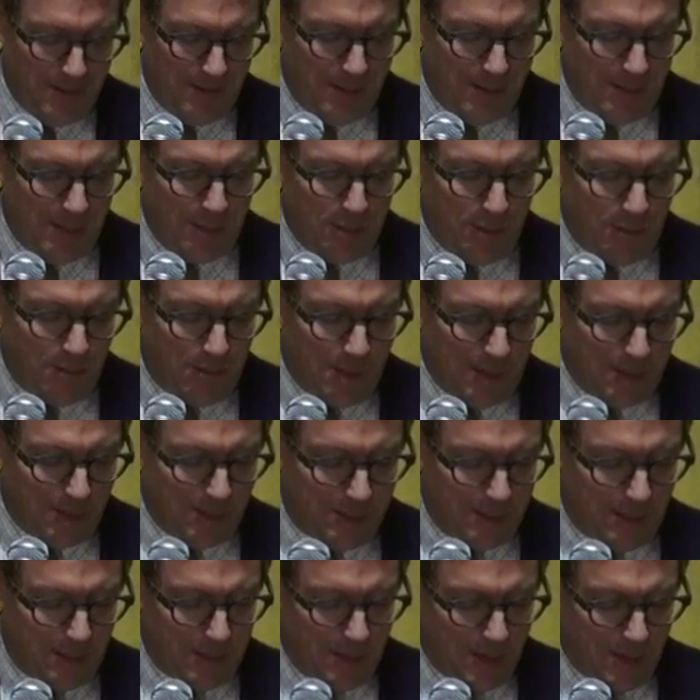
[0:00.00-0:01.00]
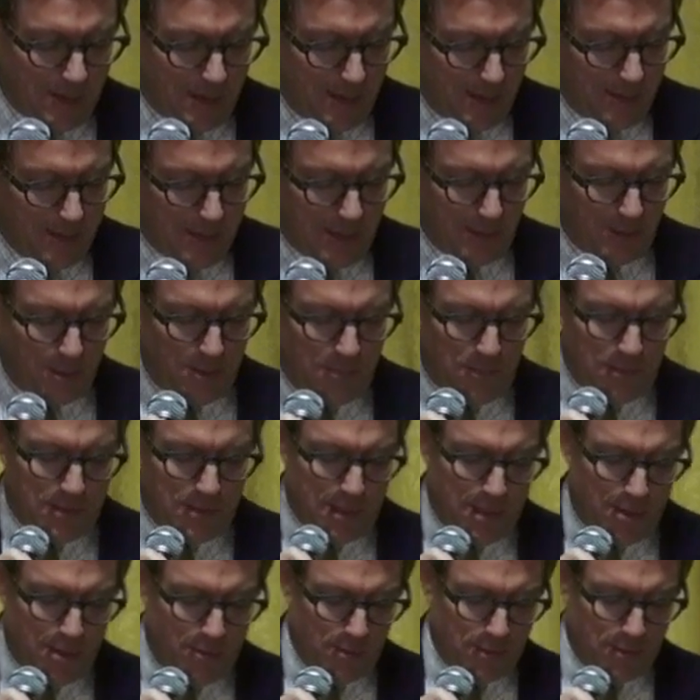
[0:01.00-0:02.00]
In two thousand nine, Doctor
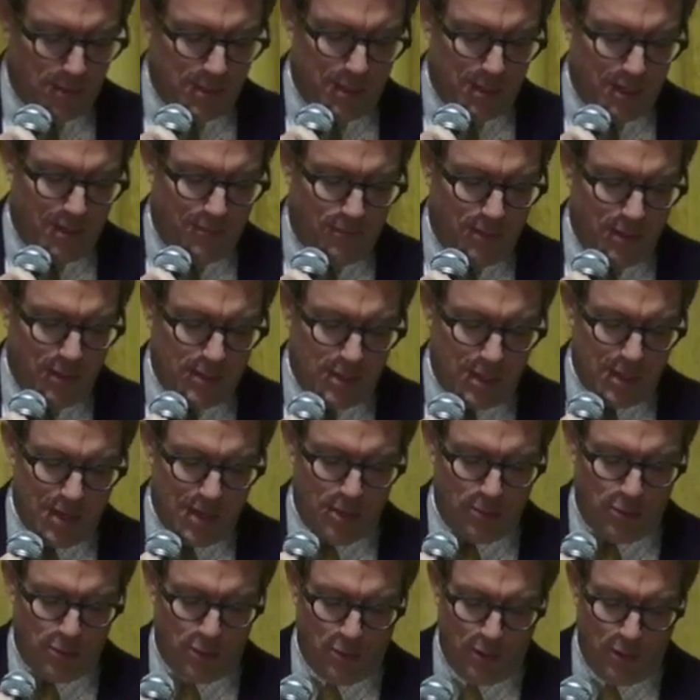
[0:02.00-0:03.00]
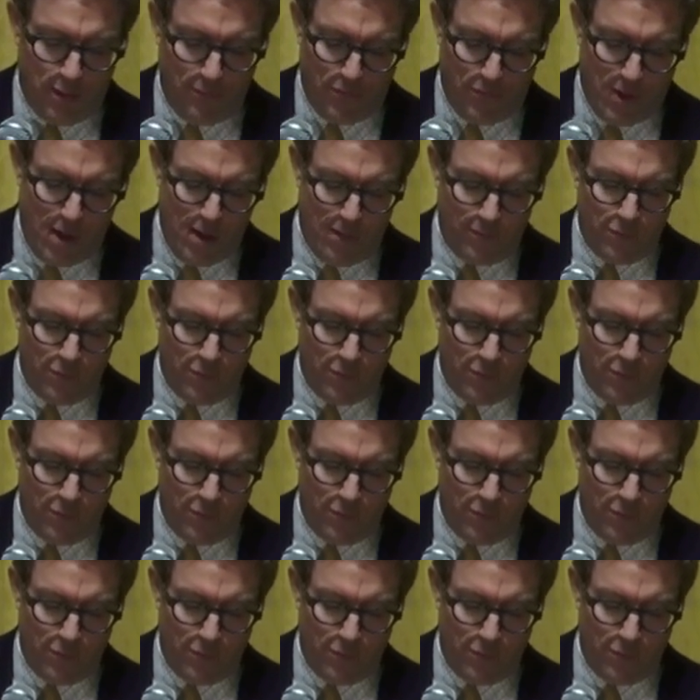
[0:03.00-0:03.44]
Patel received the T R thirty-five